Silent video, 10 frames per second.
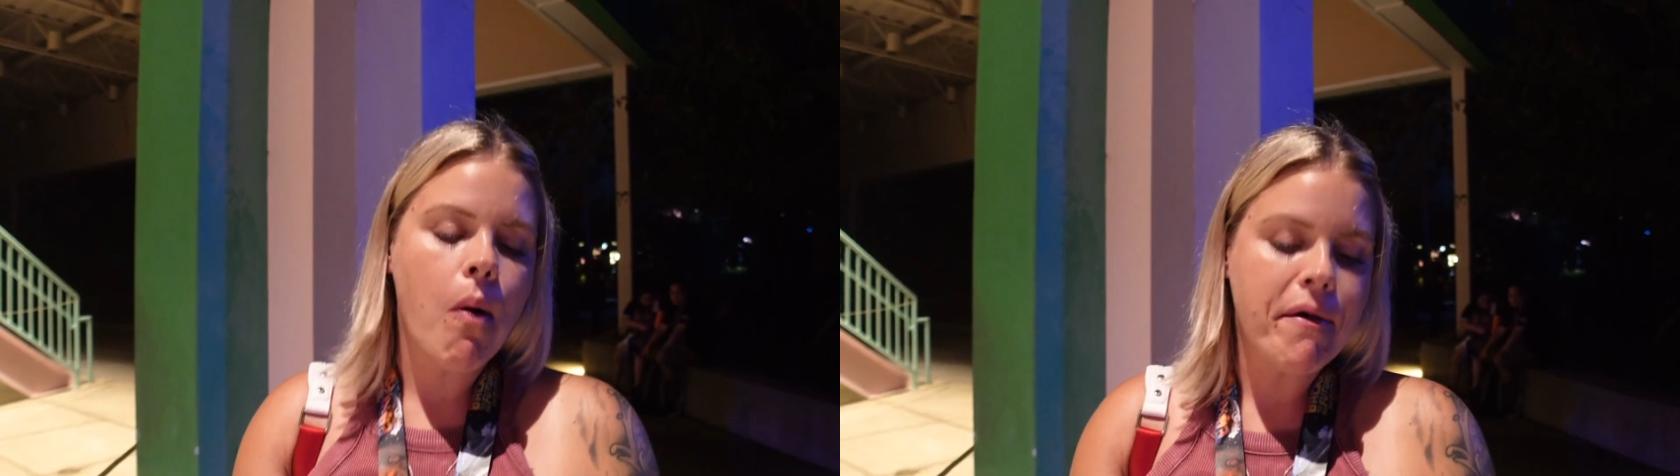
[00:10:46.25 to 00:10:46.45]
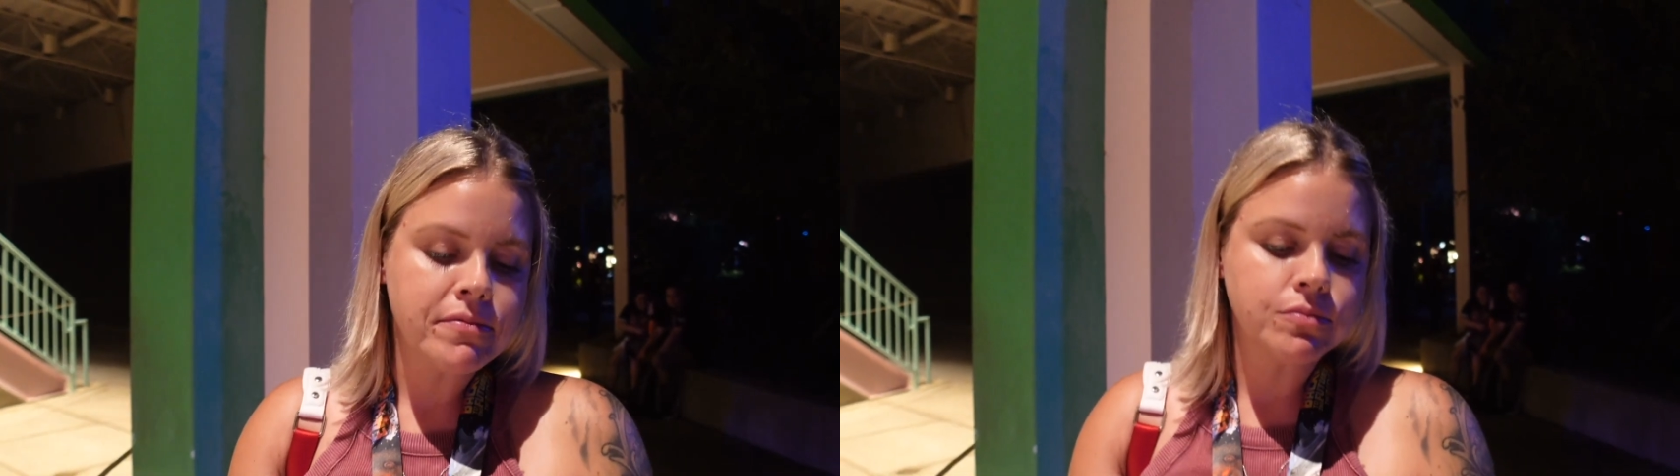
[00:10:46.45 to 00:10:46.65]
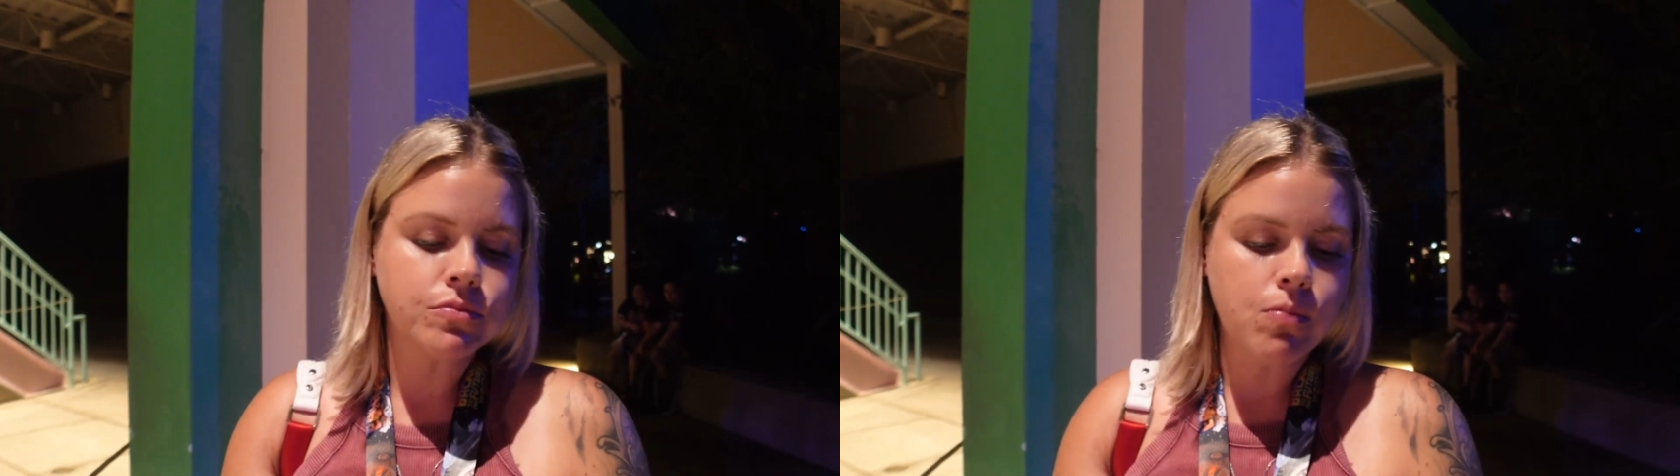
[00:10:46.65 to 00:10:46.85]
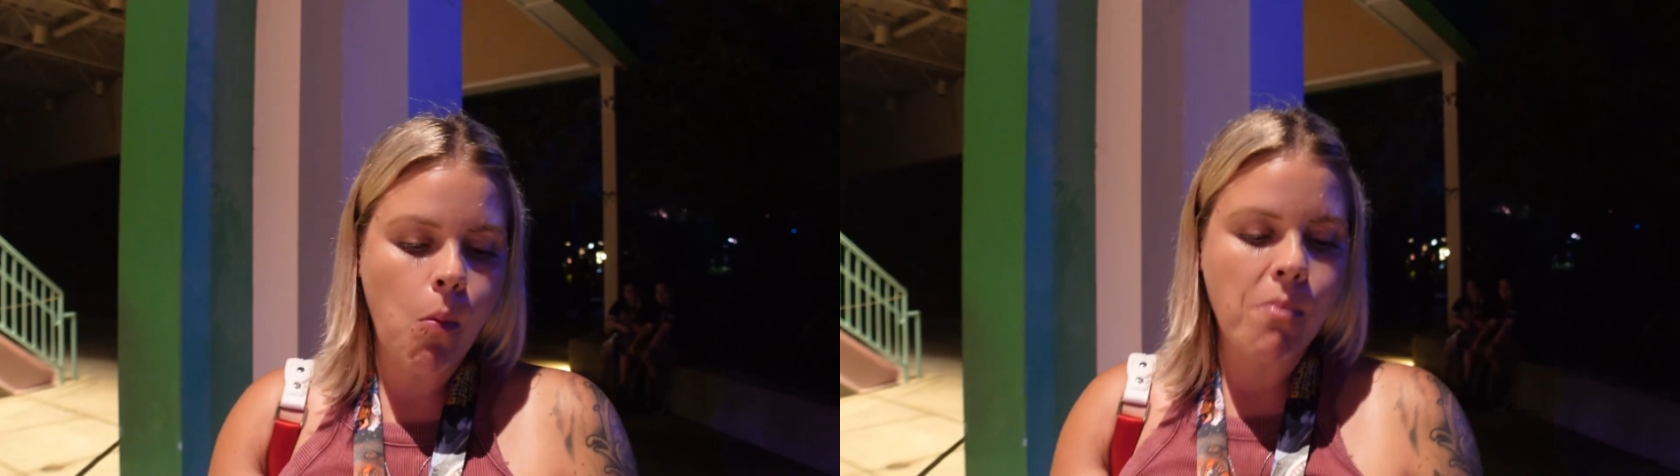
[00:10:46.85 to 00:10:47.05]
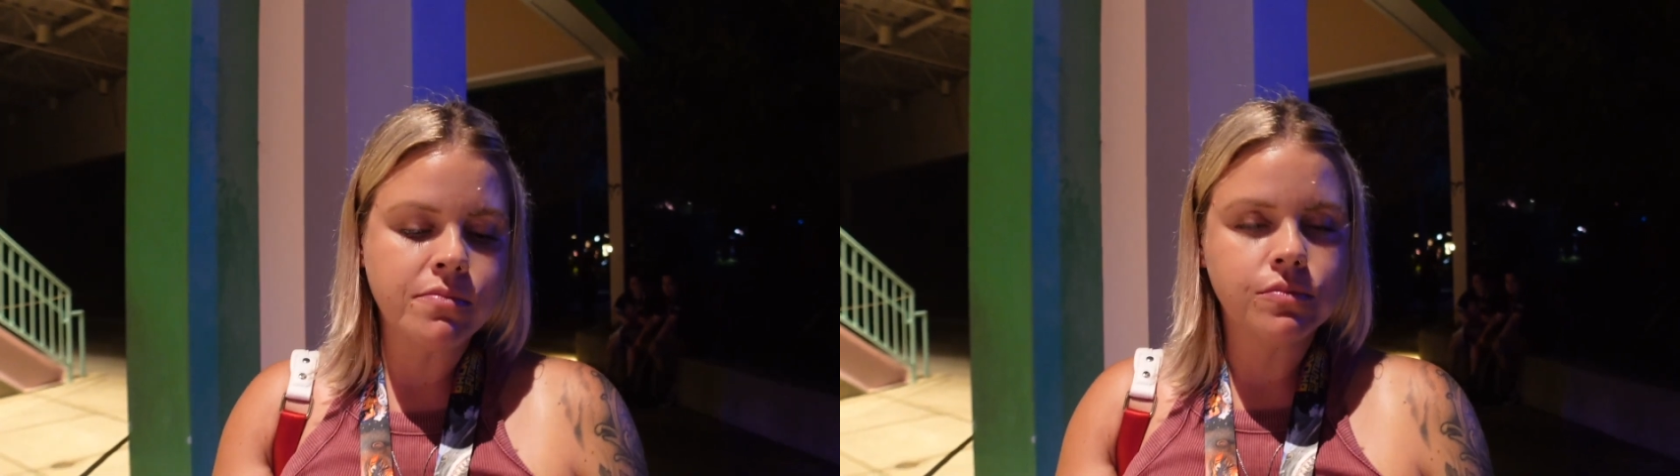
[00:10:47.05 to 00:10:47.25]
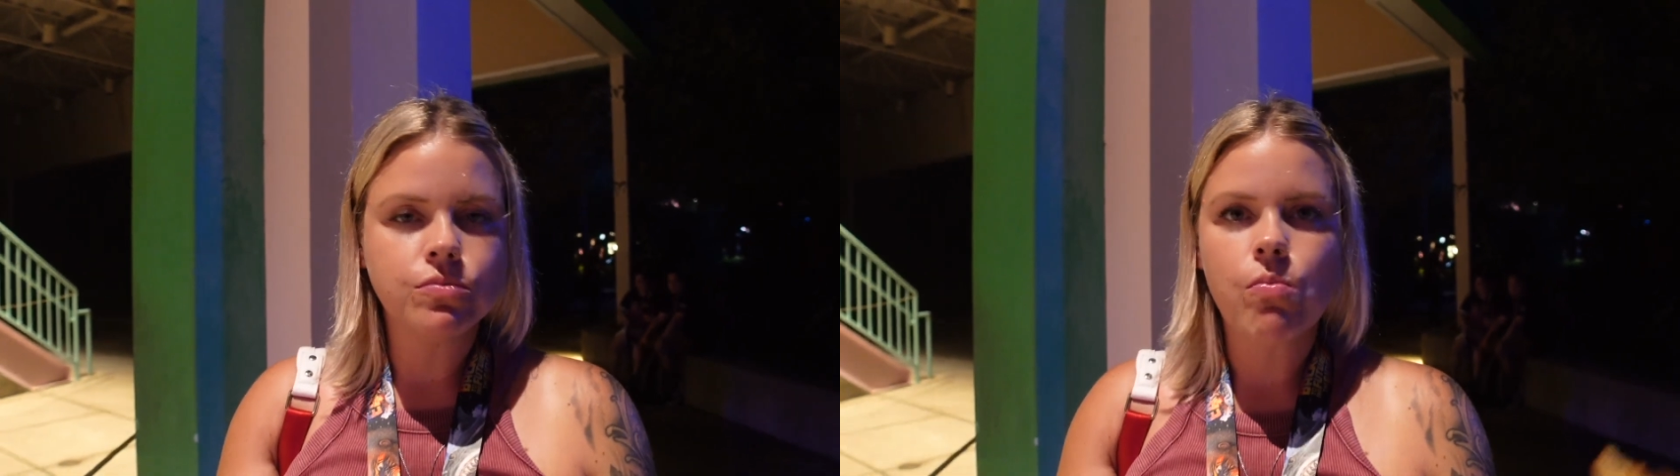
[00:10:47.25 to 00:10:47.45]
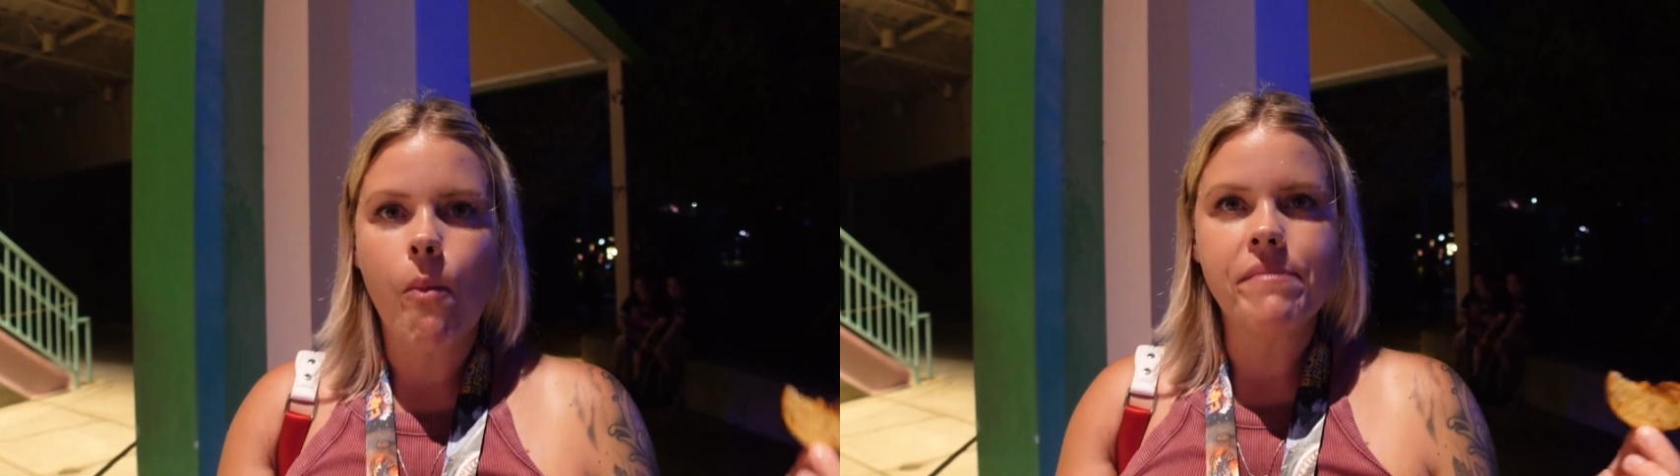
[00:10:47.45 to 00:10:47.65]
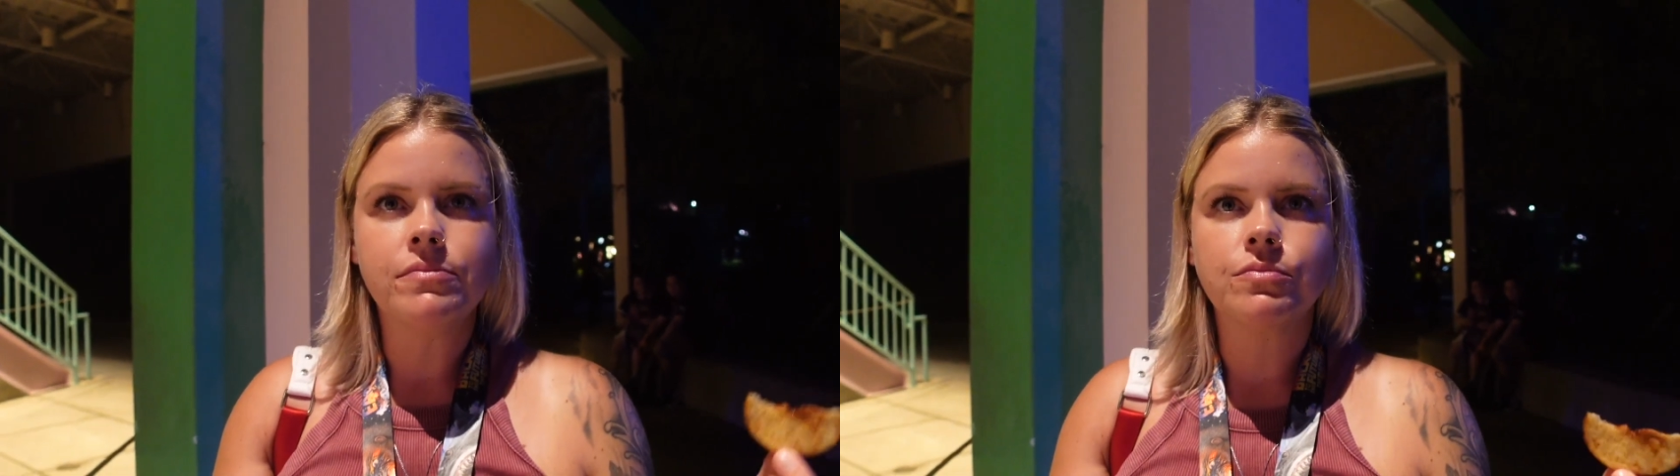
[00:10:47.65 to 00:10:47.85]
Twisted tater, was it
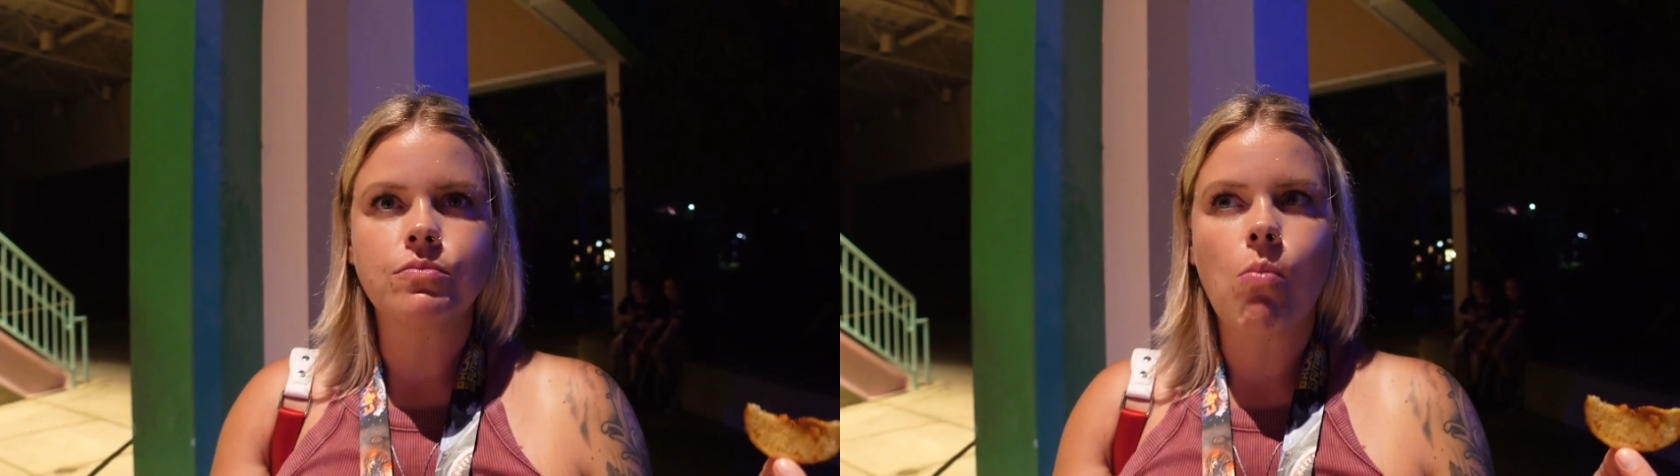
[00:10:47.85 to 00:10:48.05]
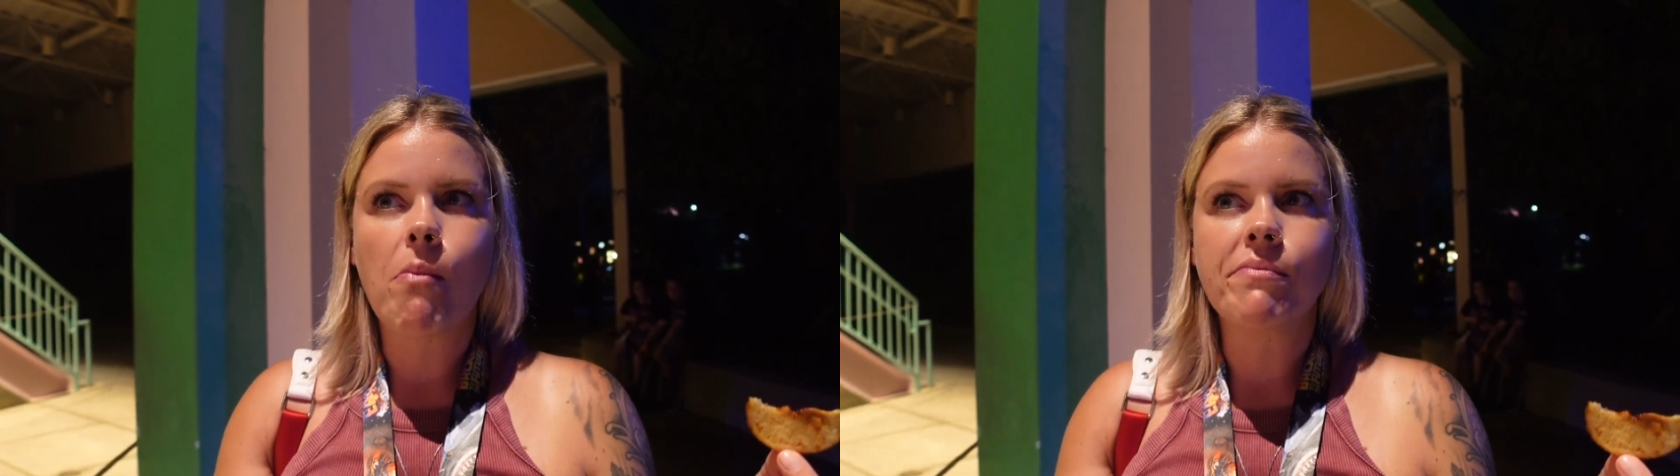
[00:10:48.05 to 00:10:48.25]
worth the wait?